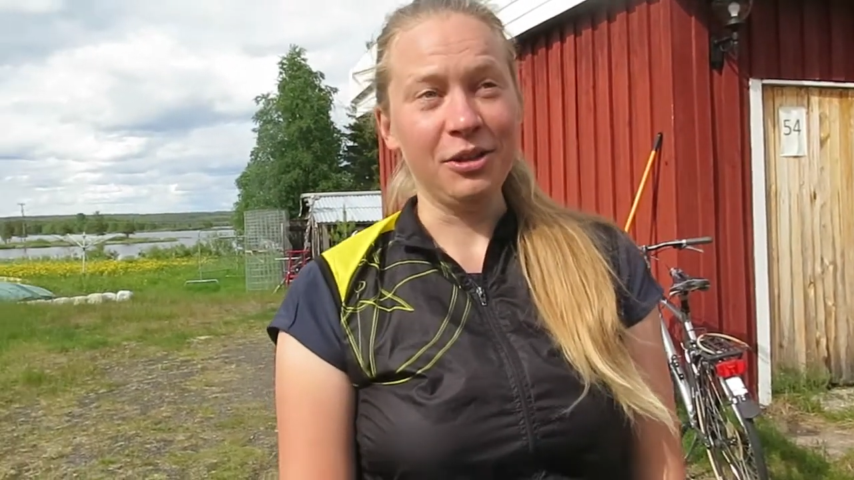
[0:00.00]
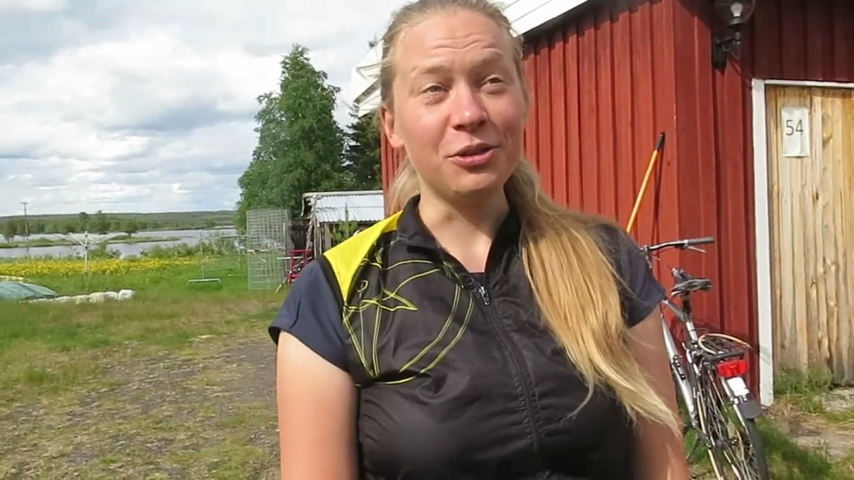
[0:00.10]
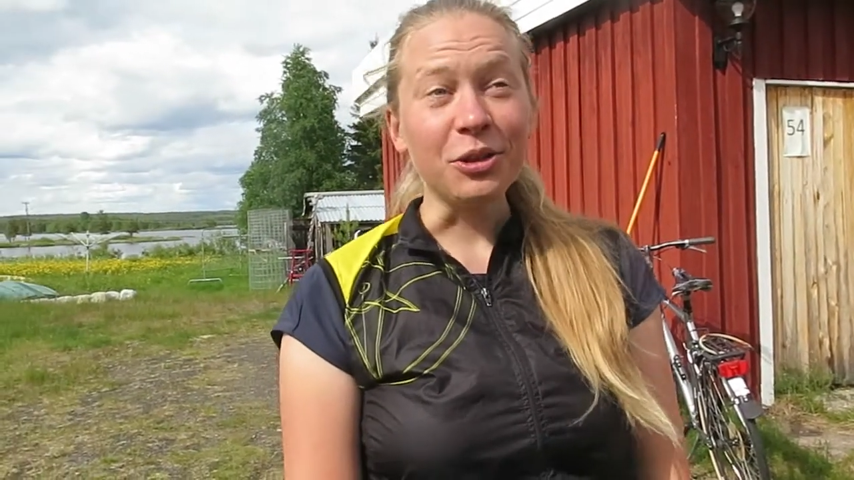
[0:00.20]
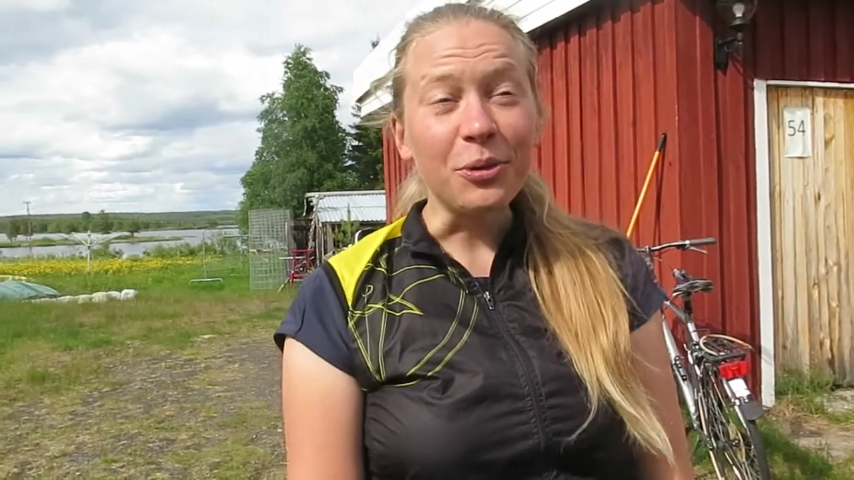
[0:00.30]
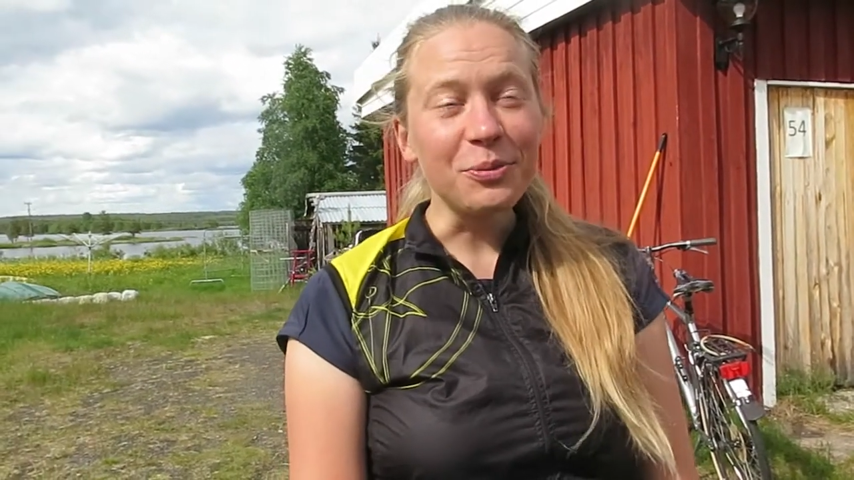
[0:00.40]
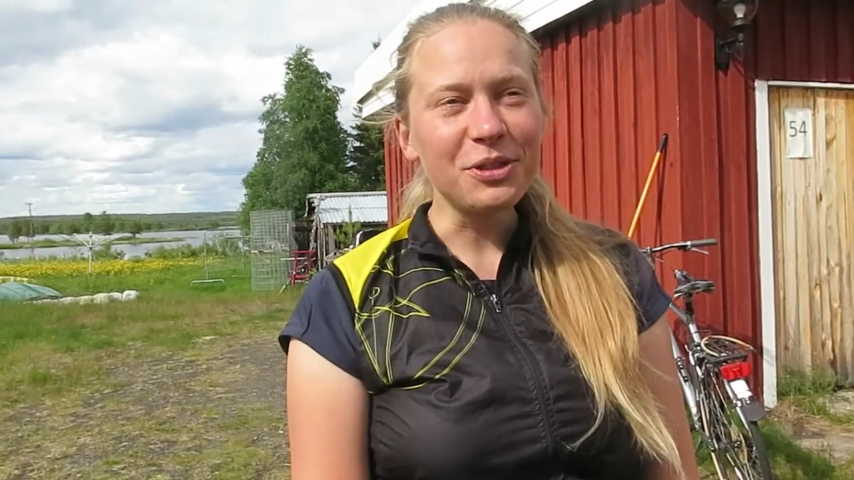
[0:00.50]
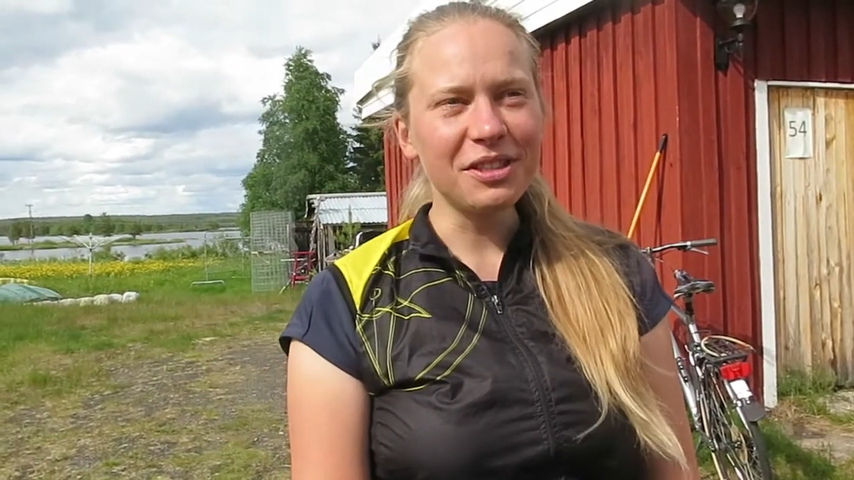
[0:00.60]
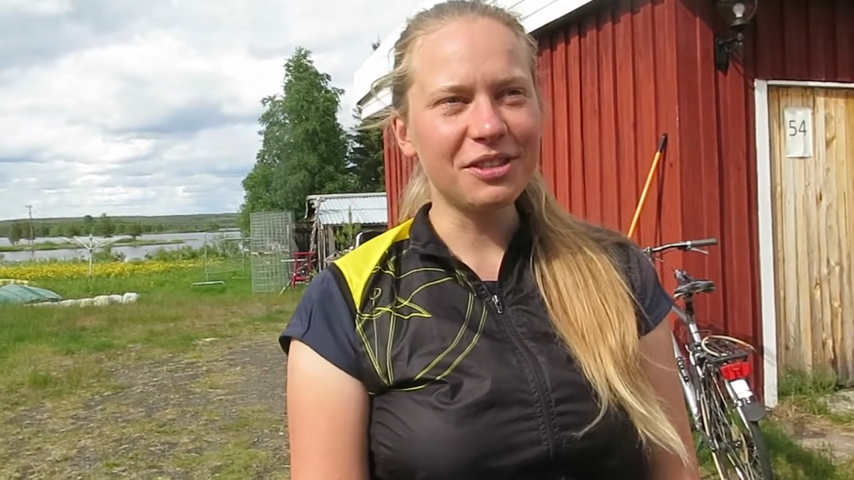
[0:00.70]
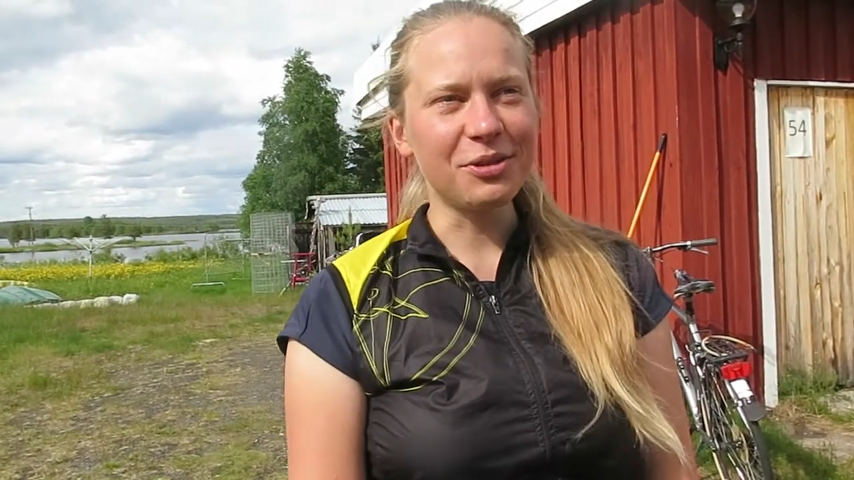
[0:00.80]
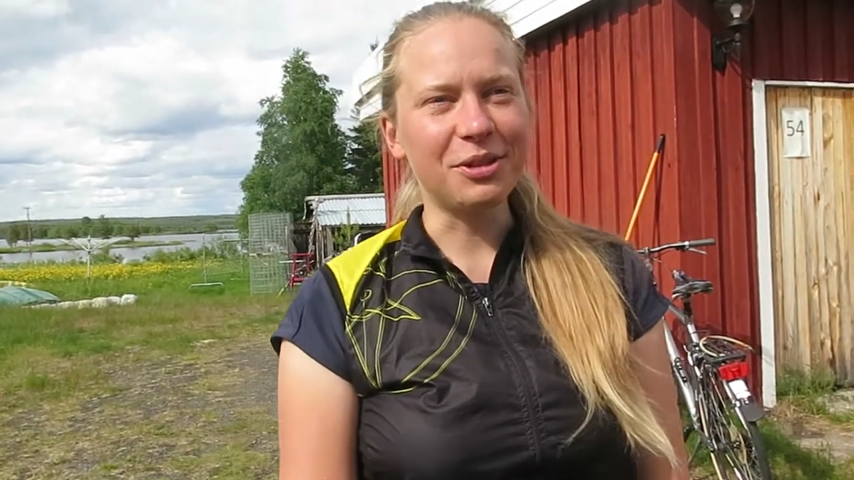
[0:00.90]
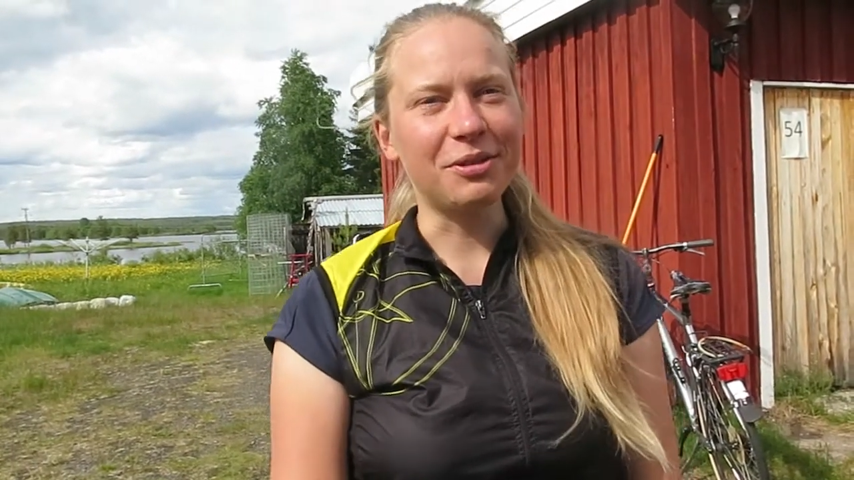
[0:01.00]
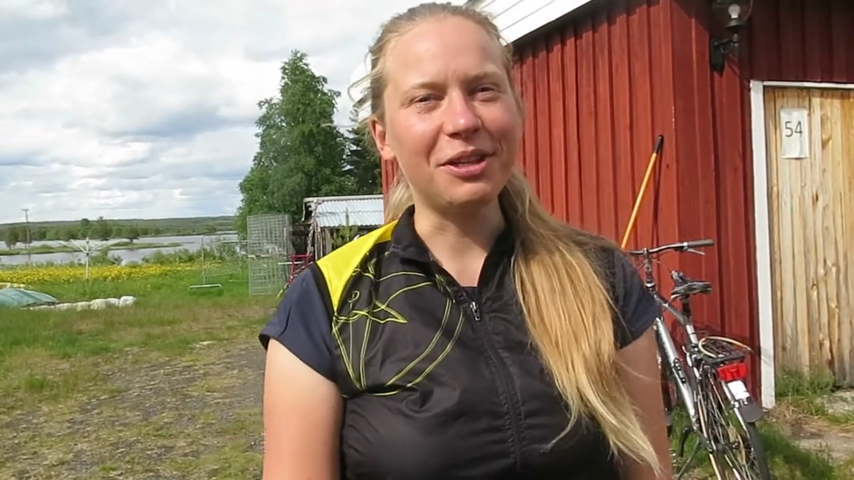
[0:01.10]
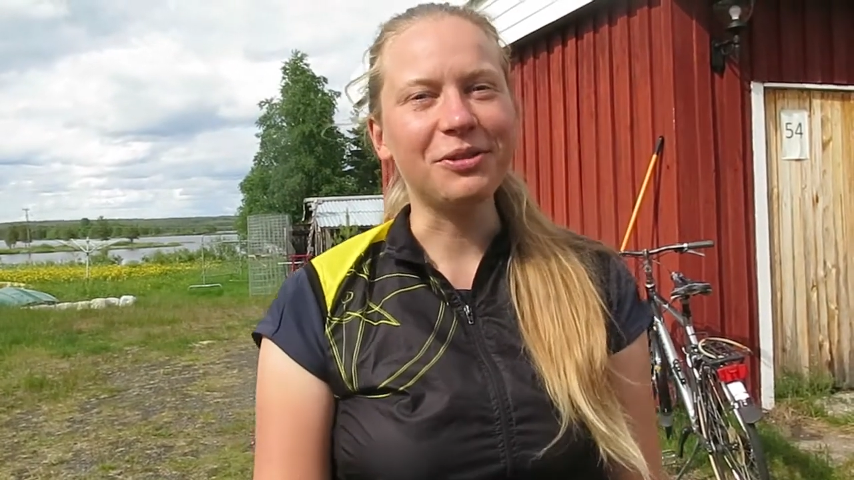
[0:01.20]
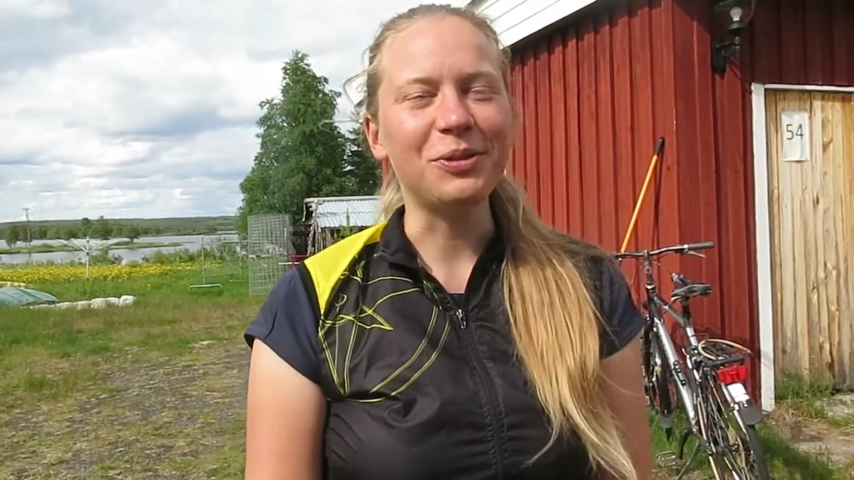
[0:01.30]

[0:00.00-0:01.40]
Tromsø, so around